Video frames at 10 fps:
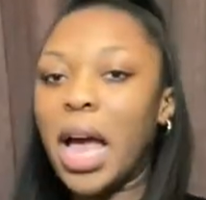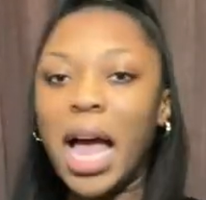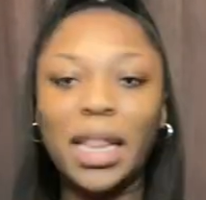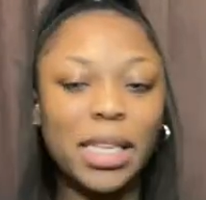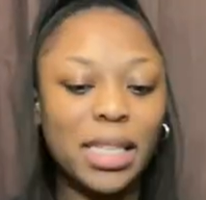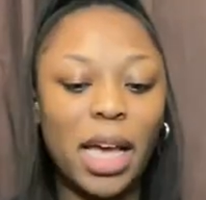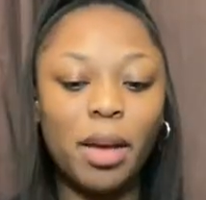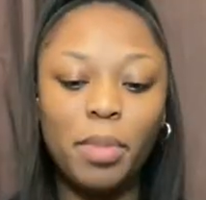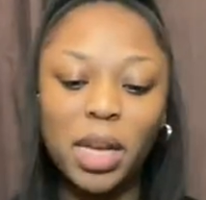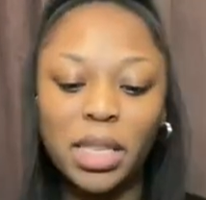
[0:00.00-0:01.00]
And the
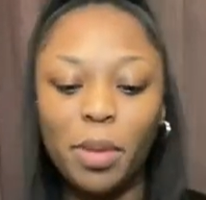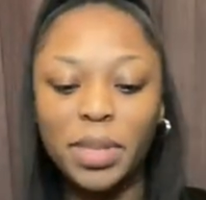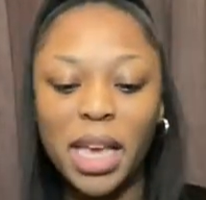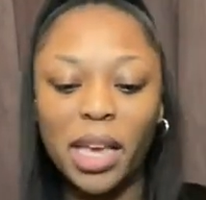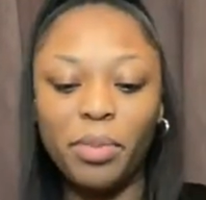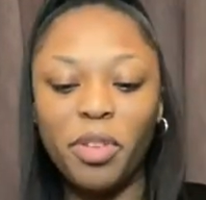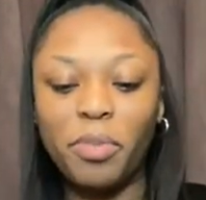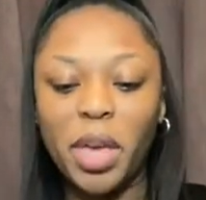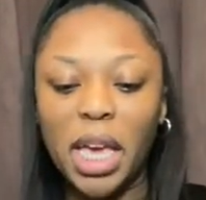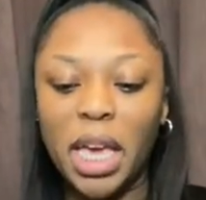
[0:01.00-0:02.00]
second mask I'll be taking
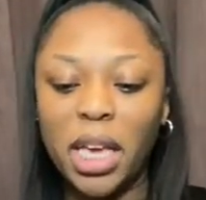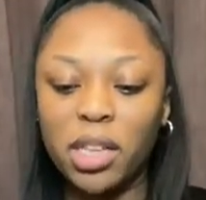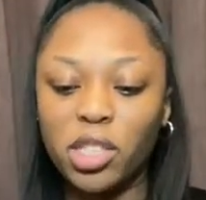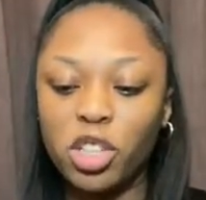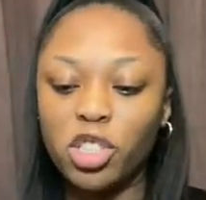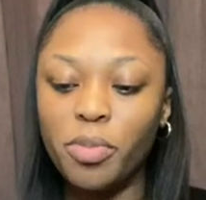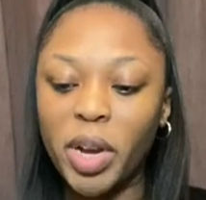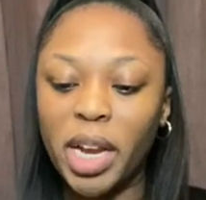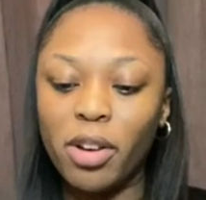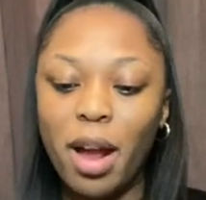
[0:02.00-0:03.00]
with me is the
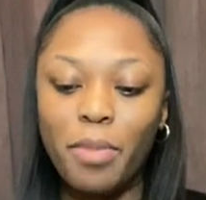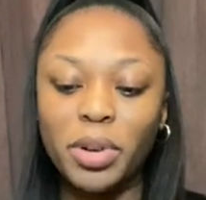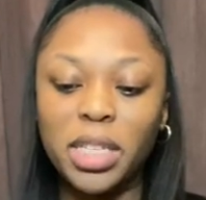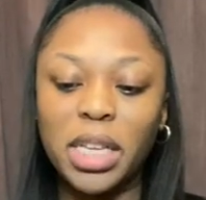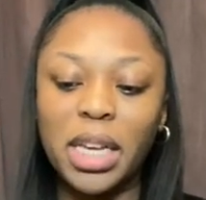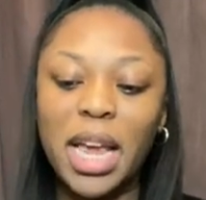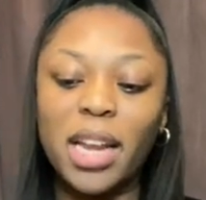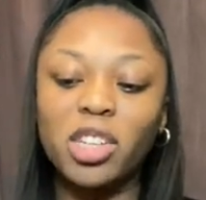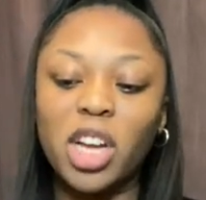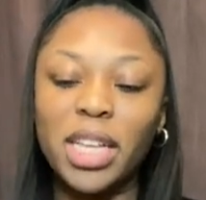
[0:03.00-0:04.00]
Turmeric and Cranberry Seed
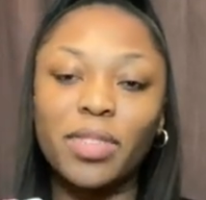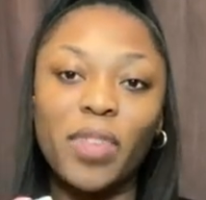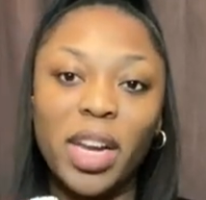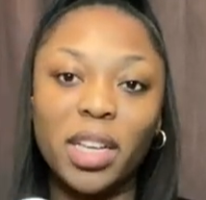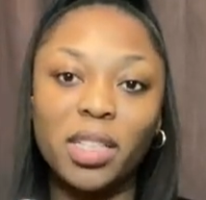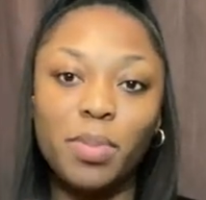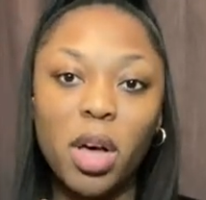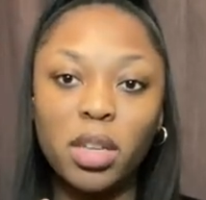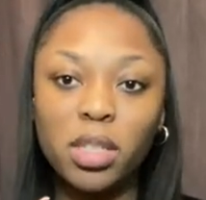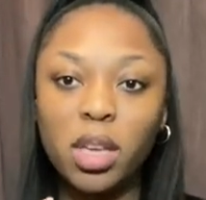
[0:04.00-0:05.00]
Energizing Radiance
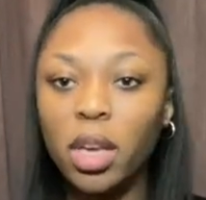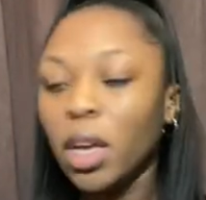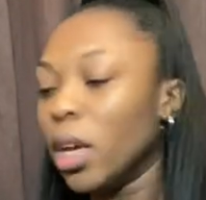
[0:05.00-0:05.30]
Mask.